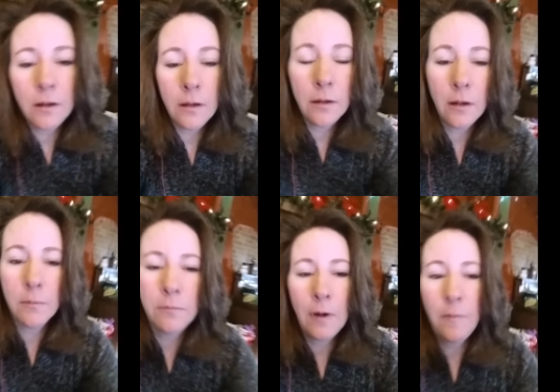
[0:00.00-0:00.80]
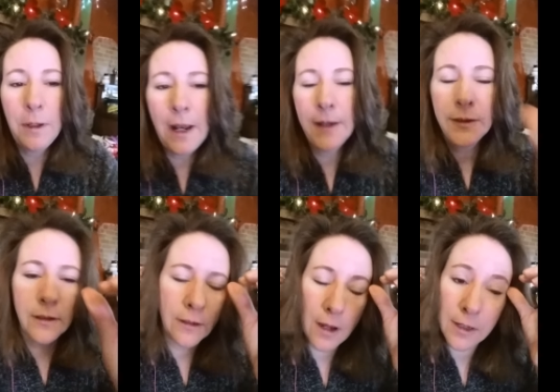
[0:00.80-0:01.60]
Um, I've been
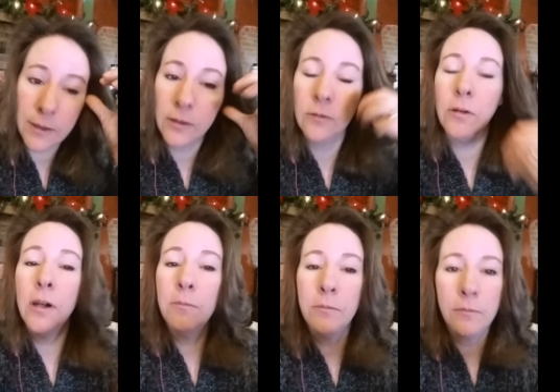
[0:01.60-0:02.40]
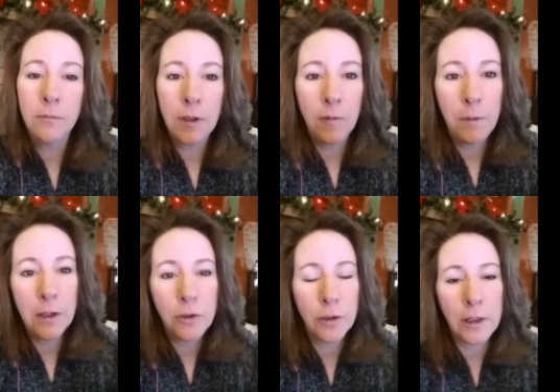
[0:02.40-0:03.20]
asking God to um, give me a
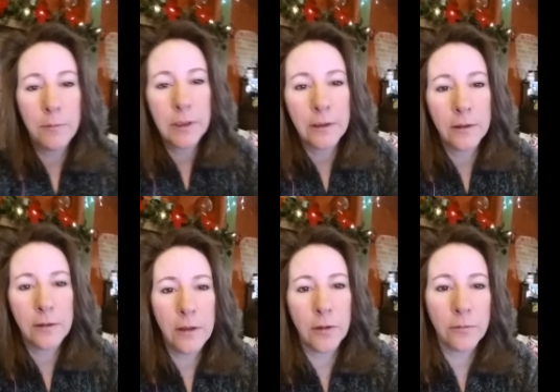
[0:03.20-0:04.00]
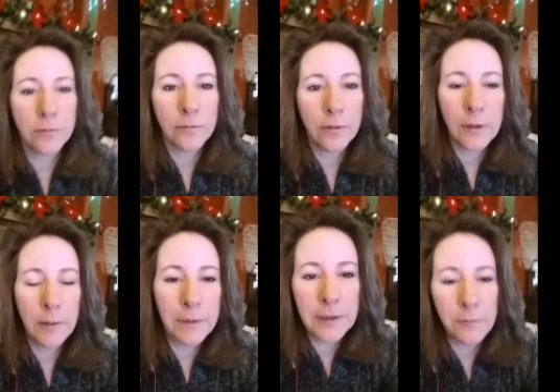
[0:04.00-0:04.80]
dream to, you know, give
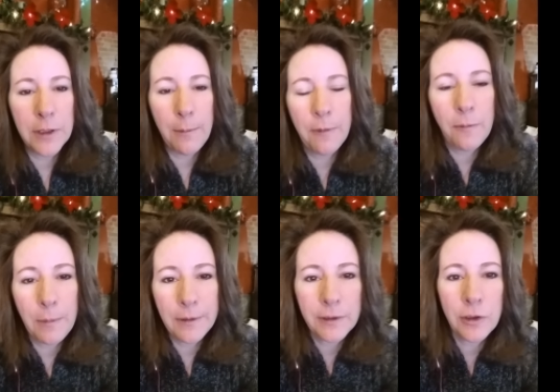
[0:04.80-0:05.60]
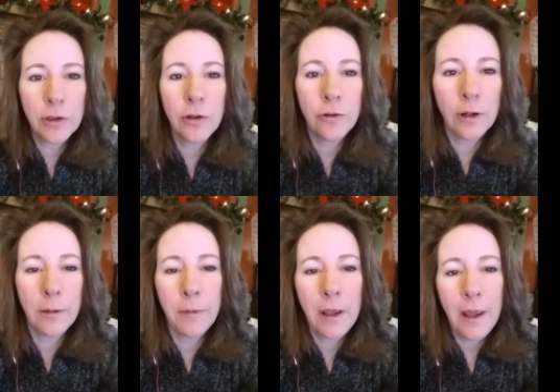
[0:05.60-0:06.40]
me some type of a message in a
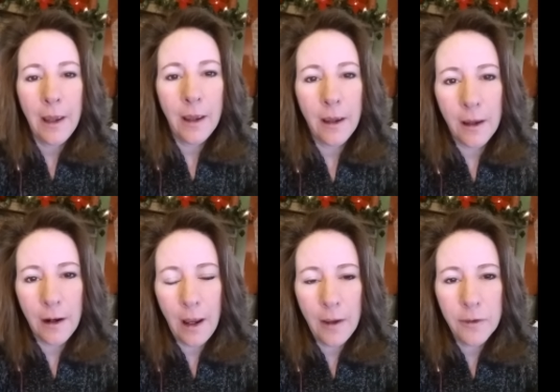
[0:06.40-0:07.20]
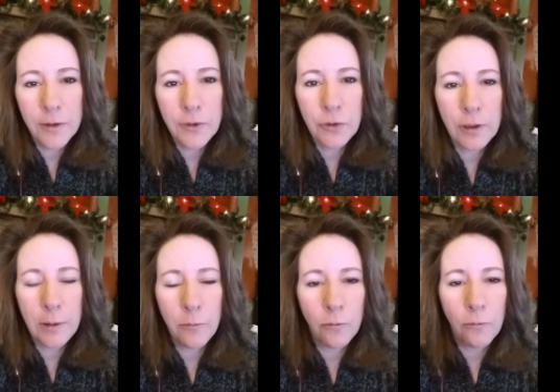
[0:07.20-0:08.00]
dream. And I had this
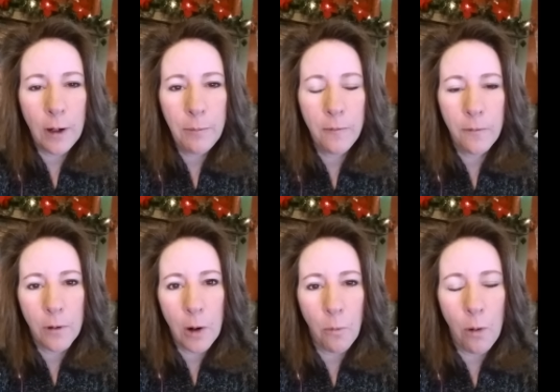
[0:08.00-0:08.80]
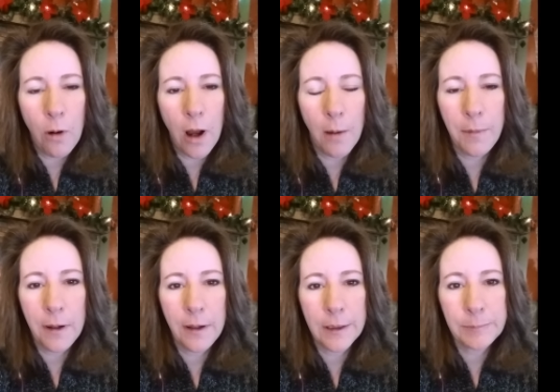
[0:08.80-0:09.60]
dream right before I woke up,
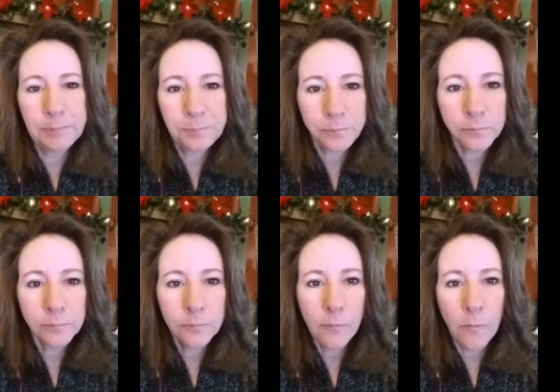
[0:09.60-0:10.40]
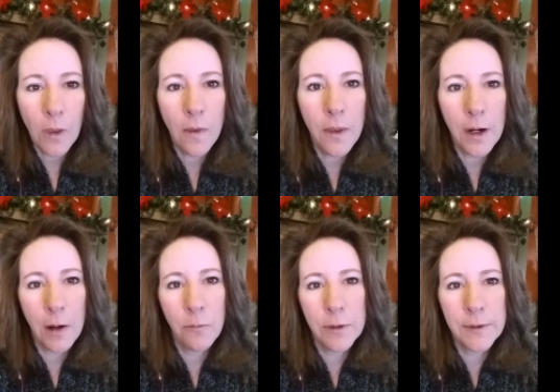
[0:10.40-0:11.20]
and then I
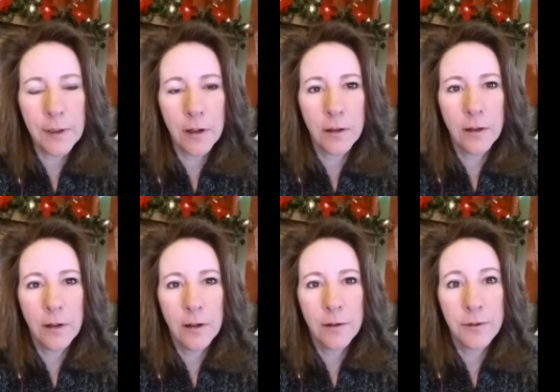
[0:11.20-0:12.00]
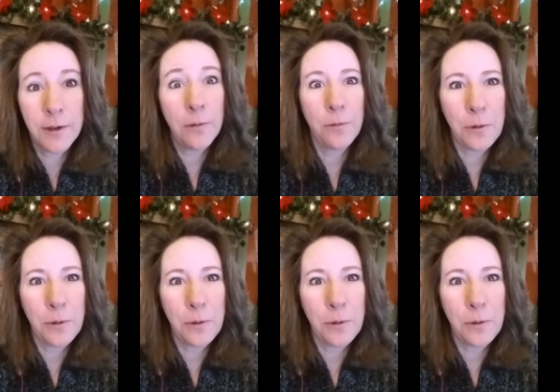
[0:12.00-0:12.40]
was. Uh, startled